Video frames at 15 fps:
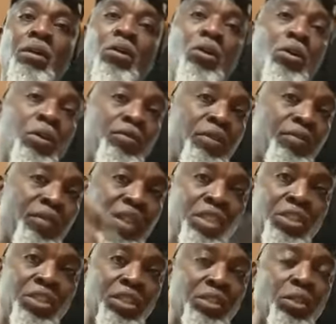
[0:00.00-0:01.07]
All of the
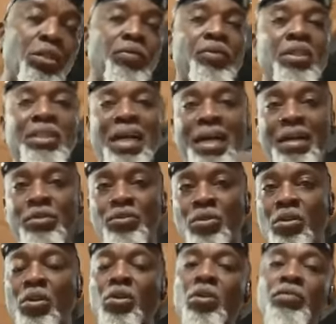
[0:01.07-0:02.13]
villages, all of the towns,
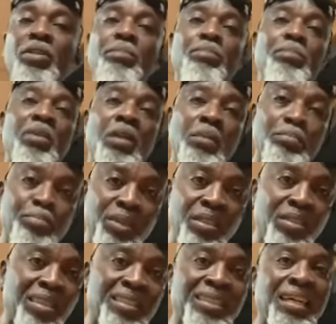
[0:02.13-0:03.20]
all of the
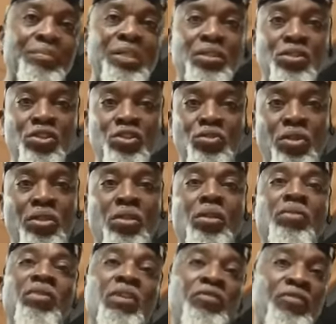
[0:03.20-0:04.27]
businesses that have been destroyed,
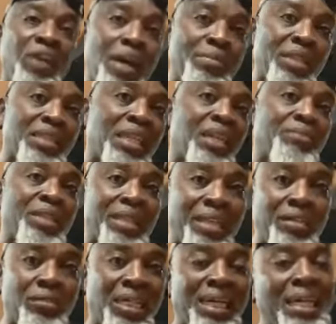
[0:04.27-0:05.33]
all of the farmers that have been
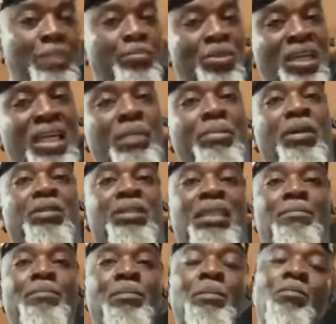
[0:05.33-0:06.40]
killed. I kept thinking about them.